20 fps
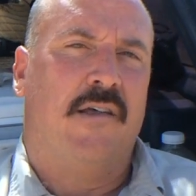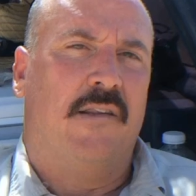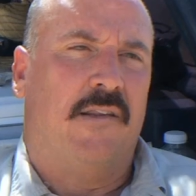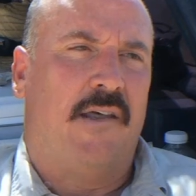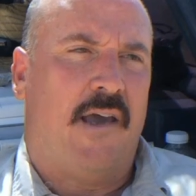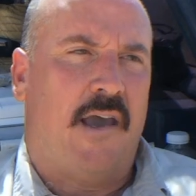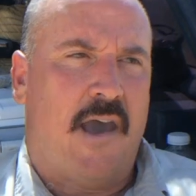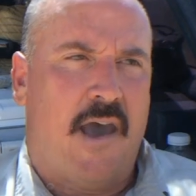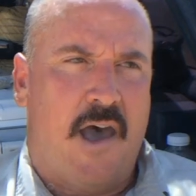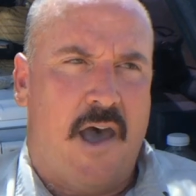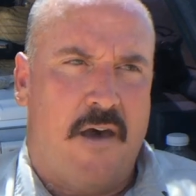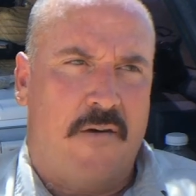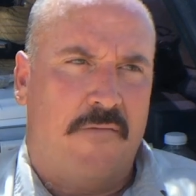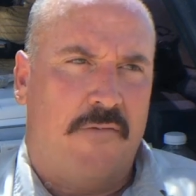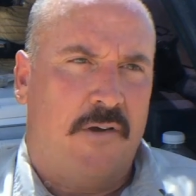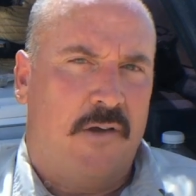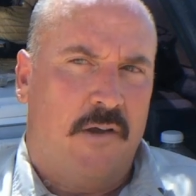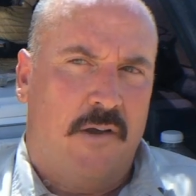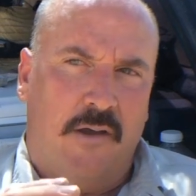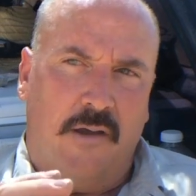They have
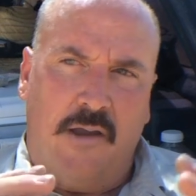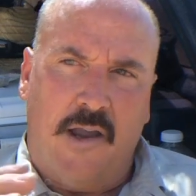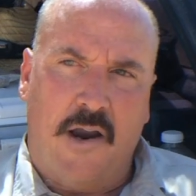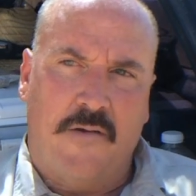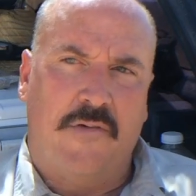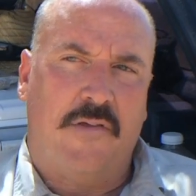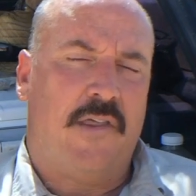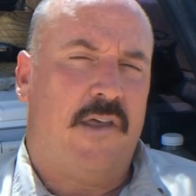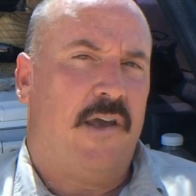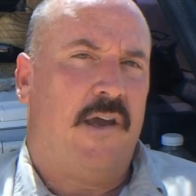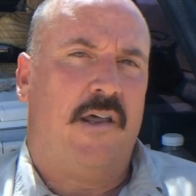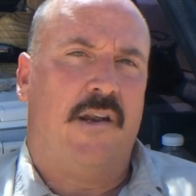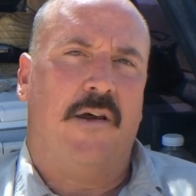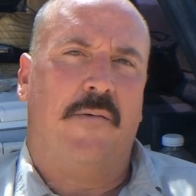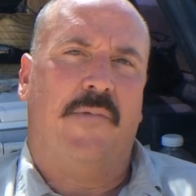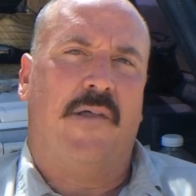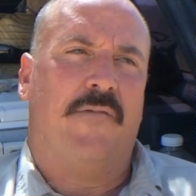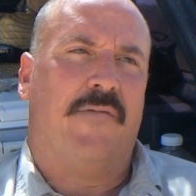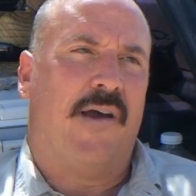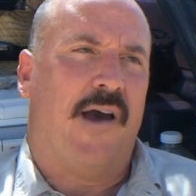everything in
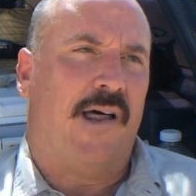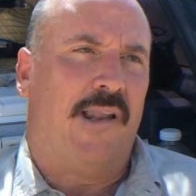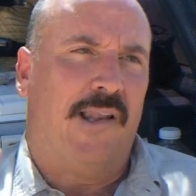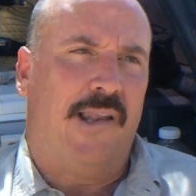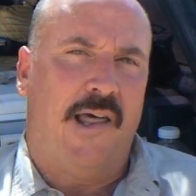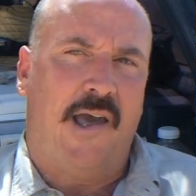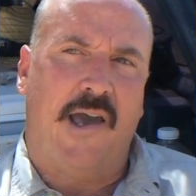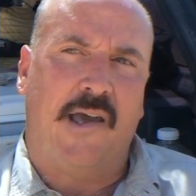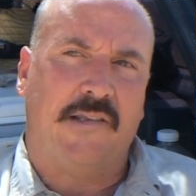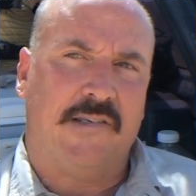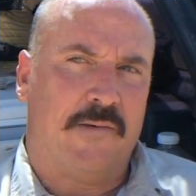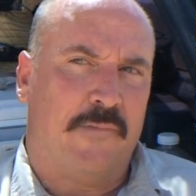them. They've got lead.